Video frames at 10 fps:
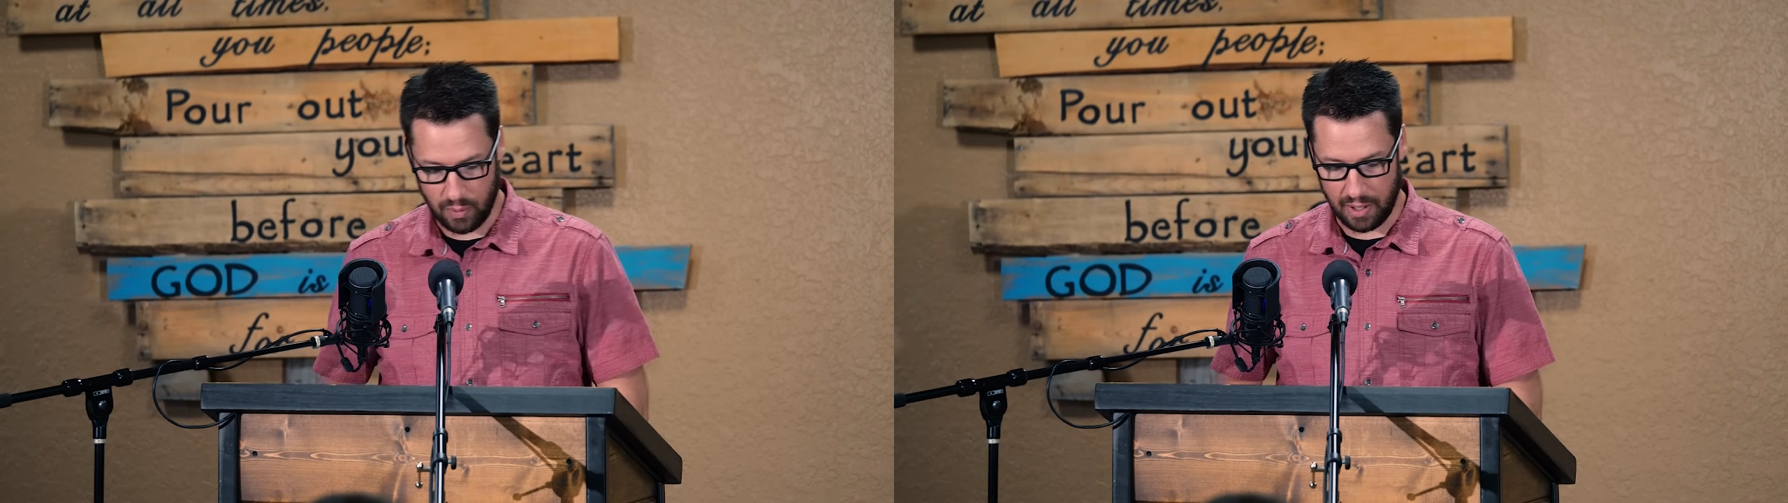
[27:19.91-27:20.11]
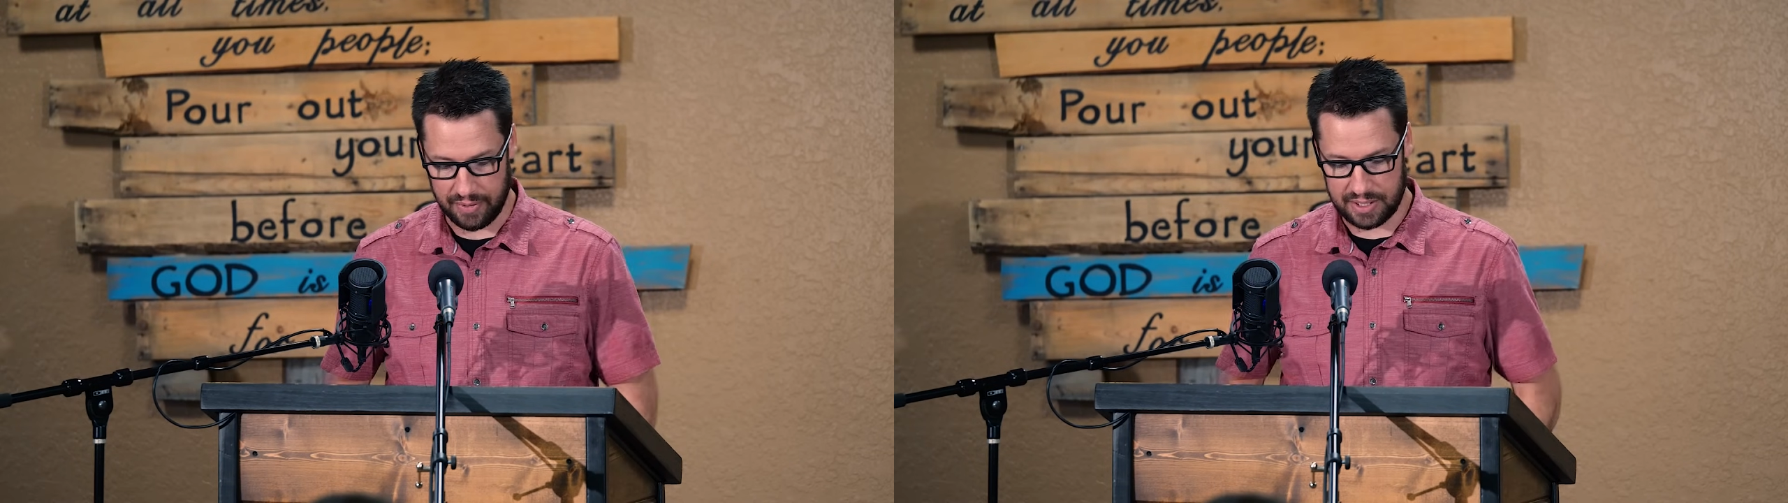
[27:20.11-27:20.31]

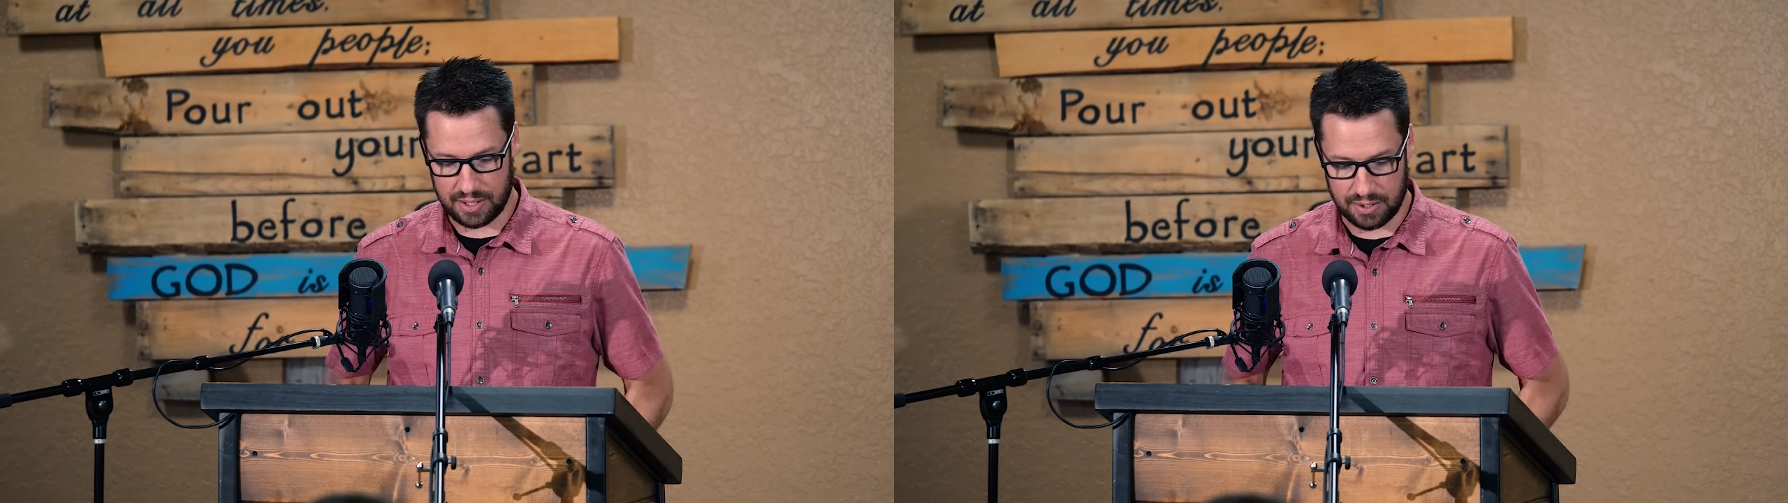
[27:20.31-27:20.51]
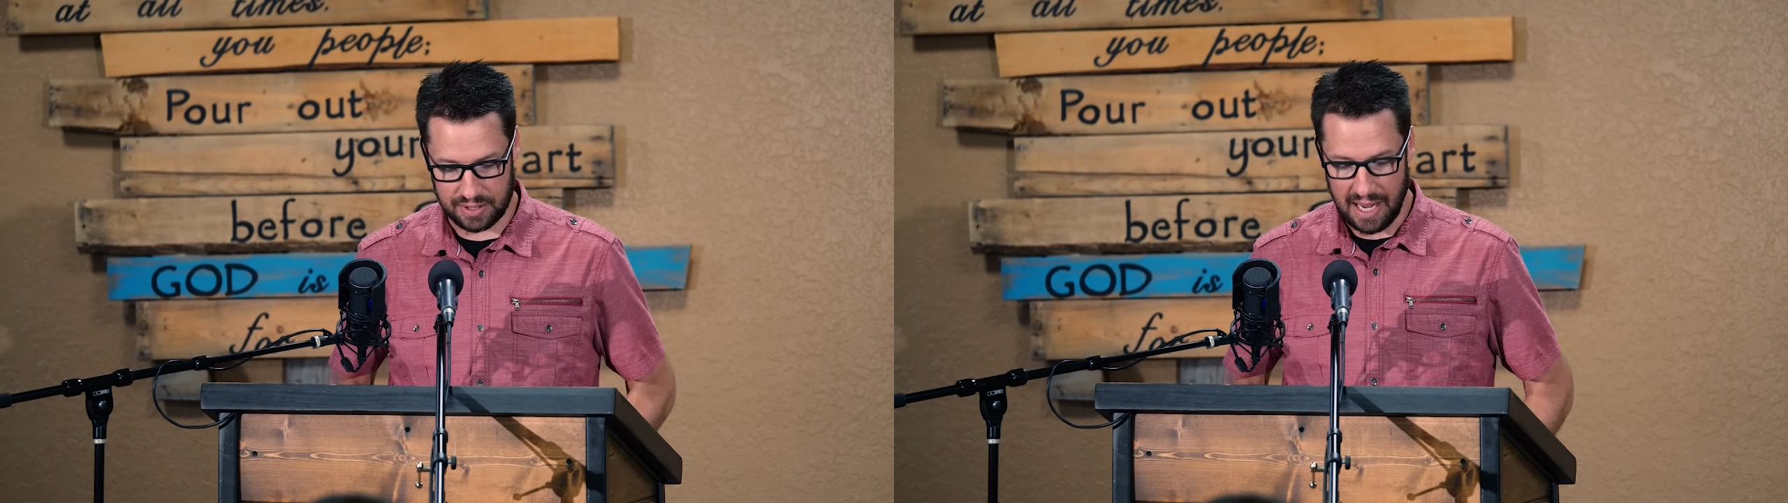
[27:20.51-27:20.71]
with all
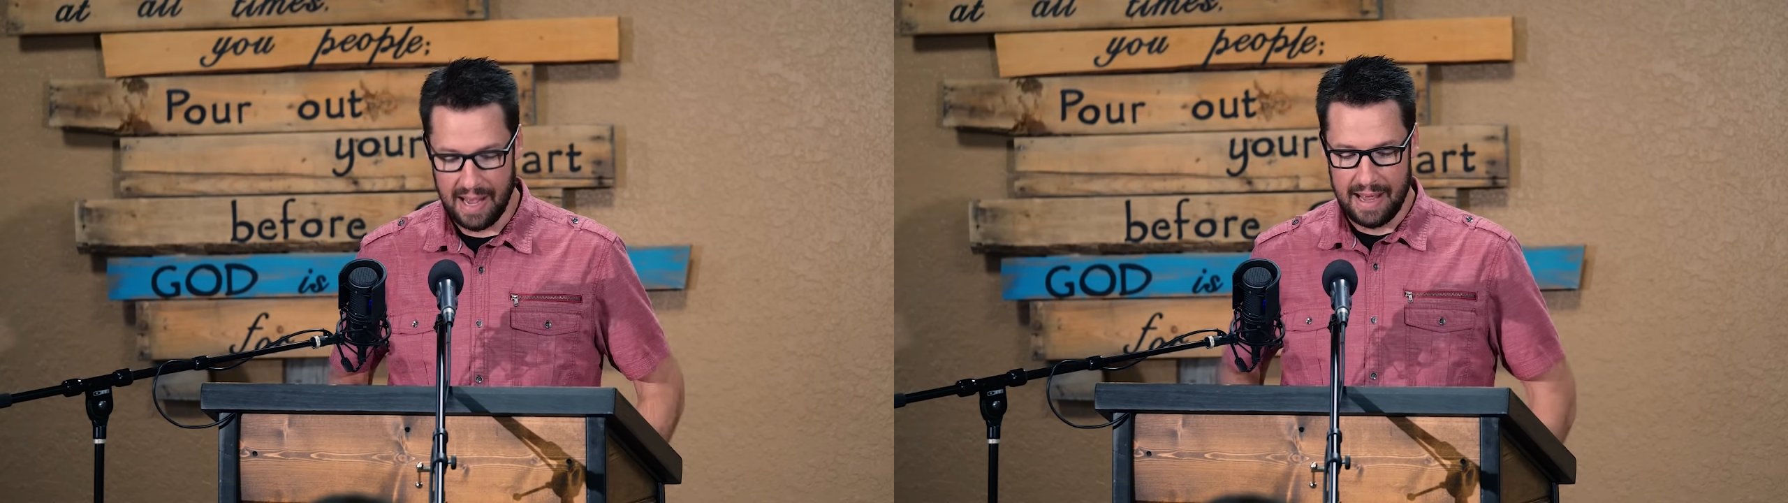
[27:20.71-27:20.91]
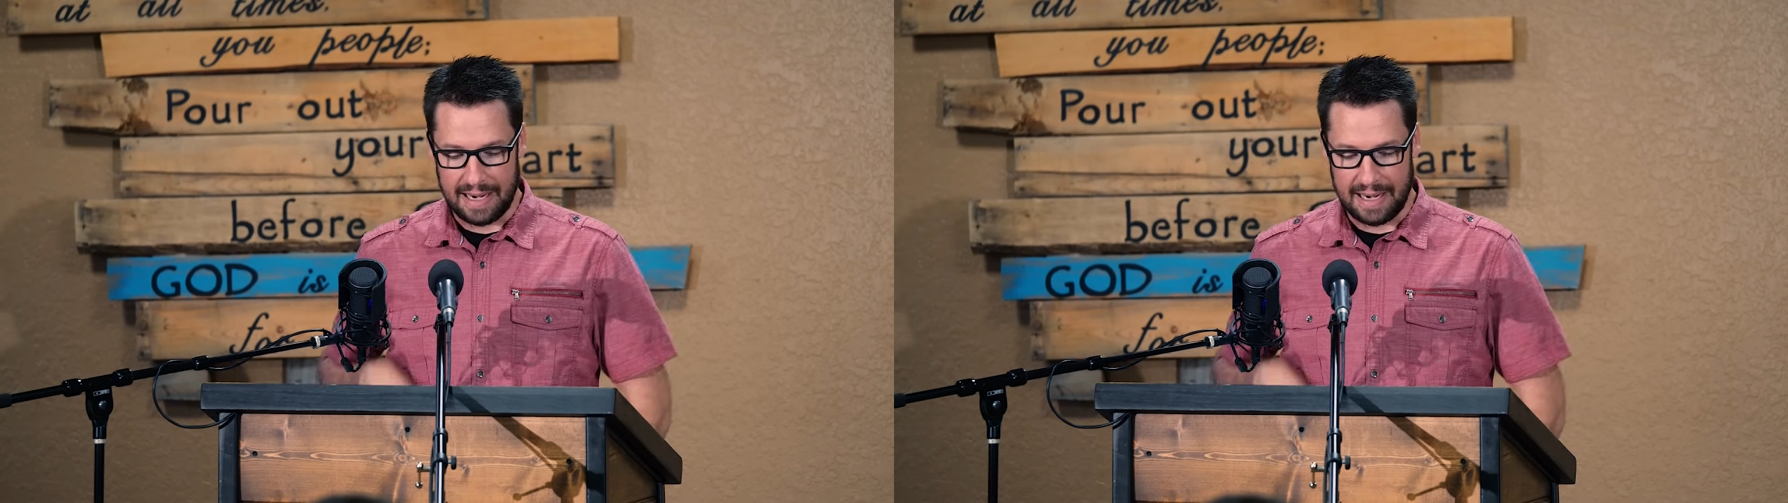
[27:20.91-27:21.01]
these issues.